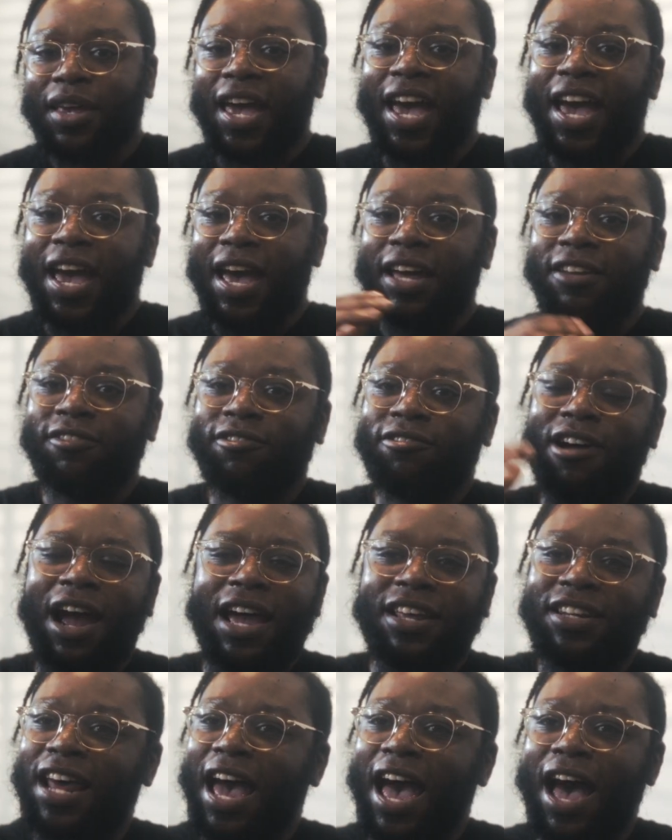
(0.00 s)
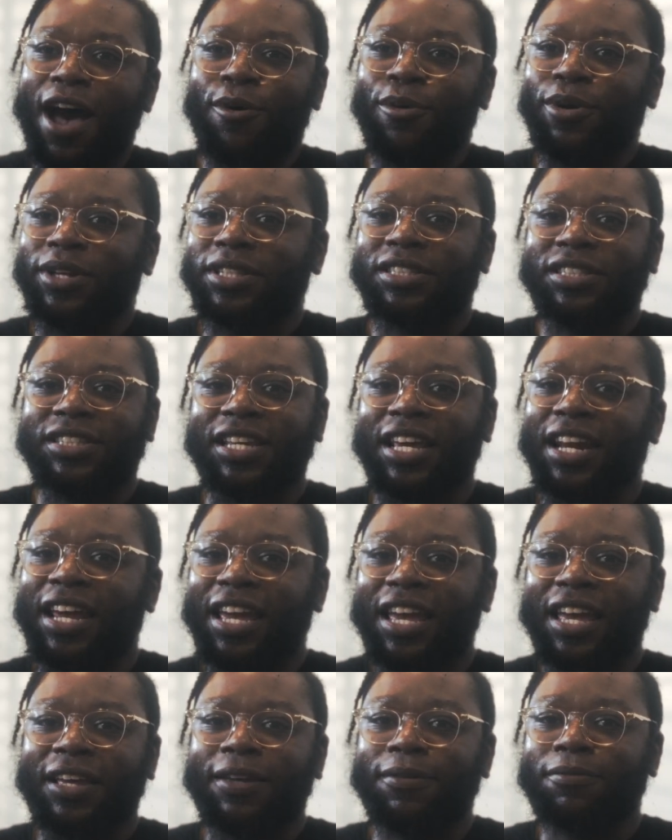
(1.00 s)
And right now it's
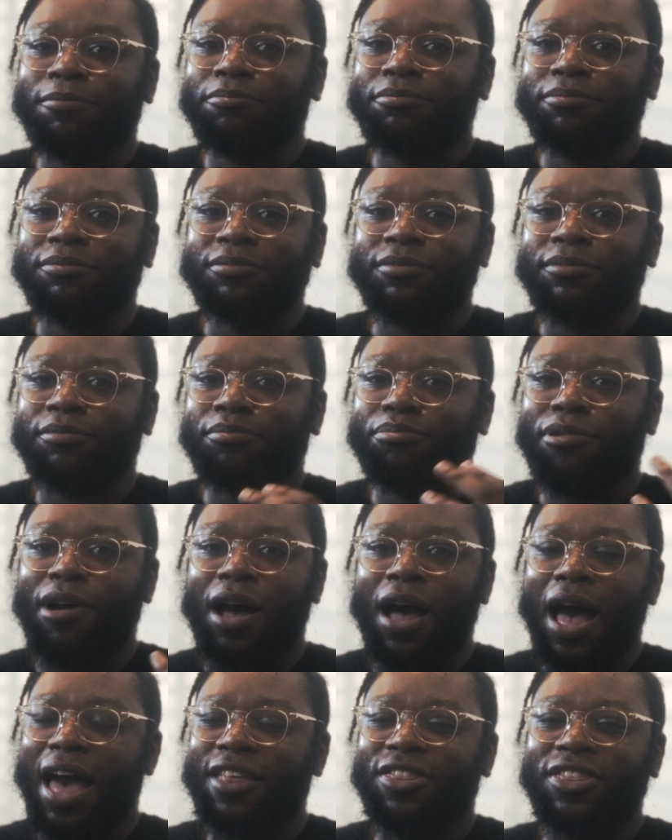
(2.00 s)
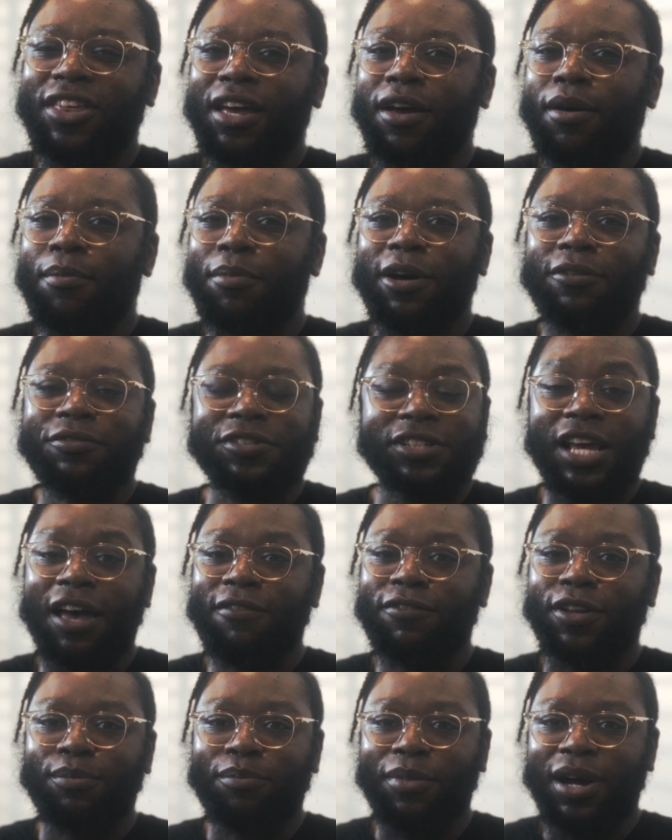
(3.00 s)
sitting, I think, above
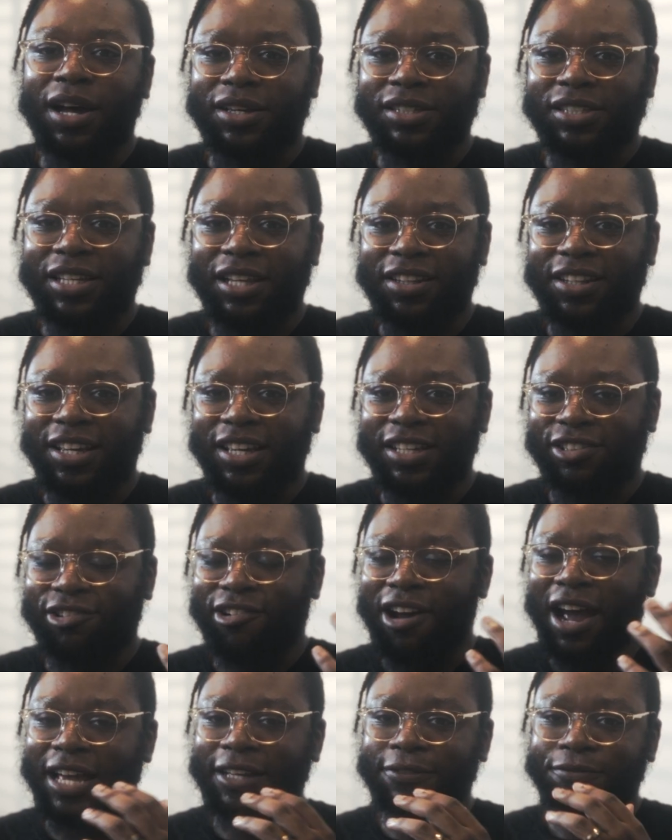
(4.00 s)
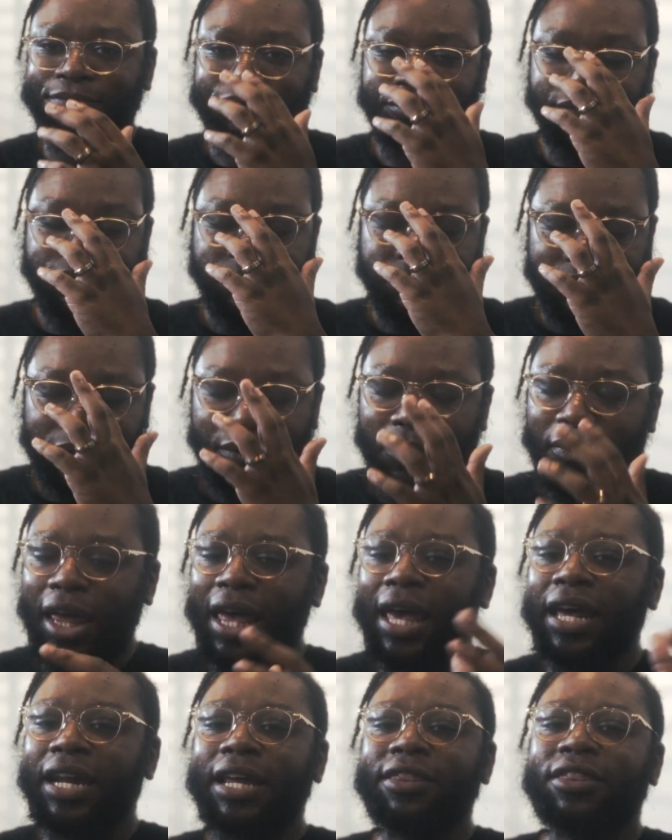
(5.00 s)
seven bucks at least, right?
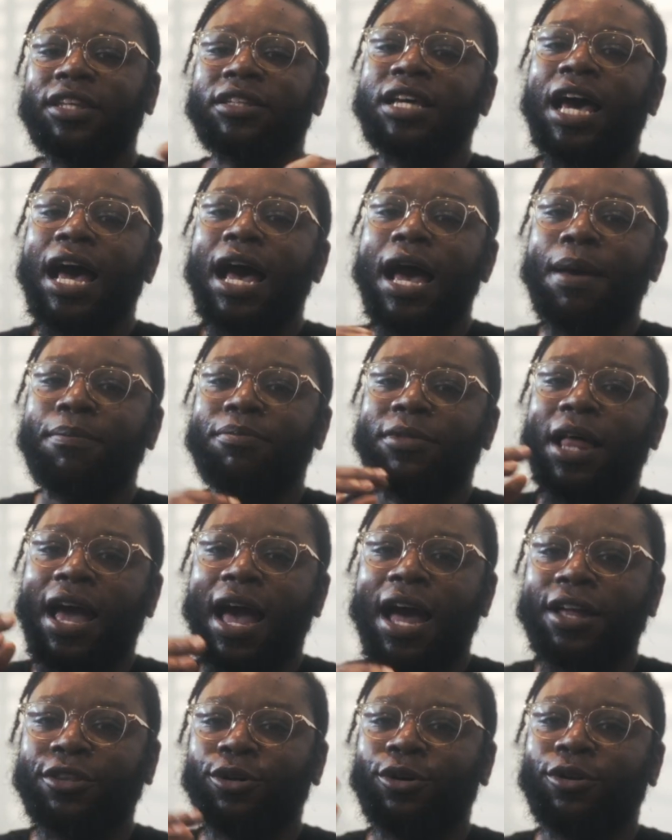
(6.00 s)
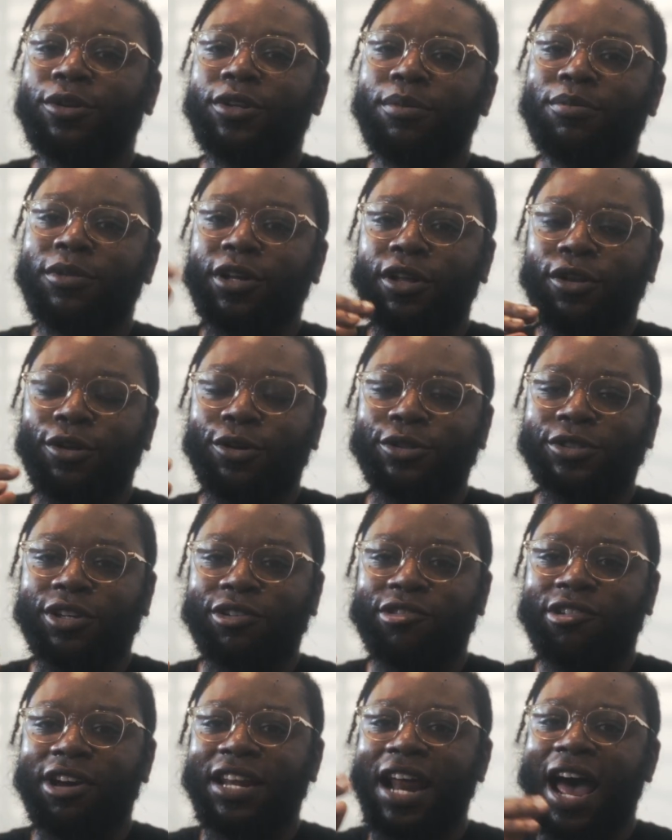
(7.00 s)
And at the time, like I told them to close
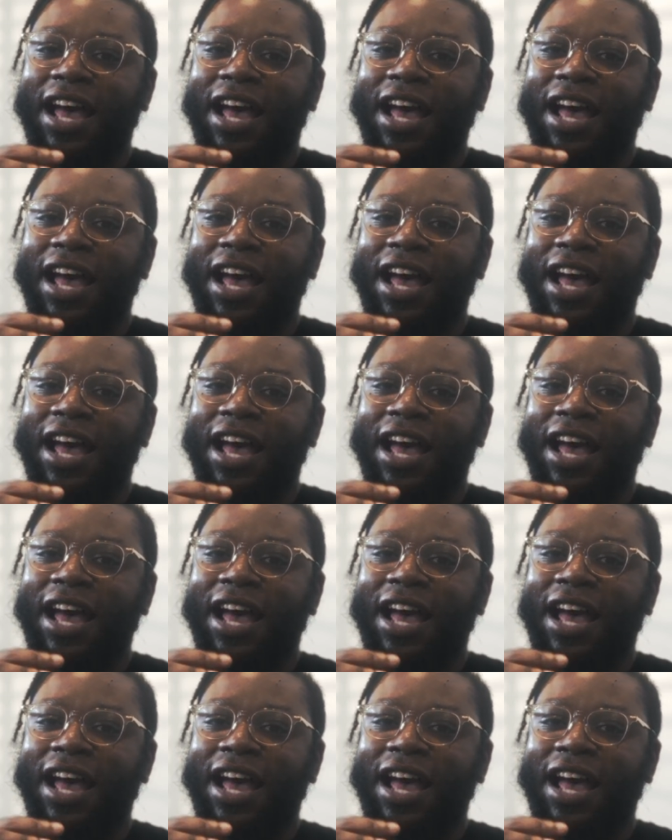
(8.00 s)
the trade,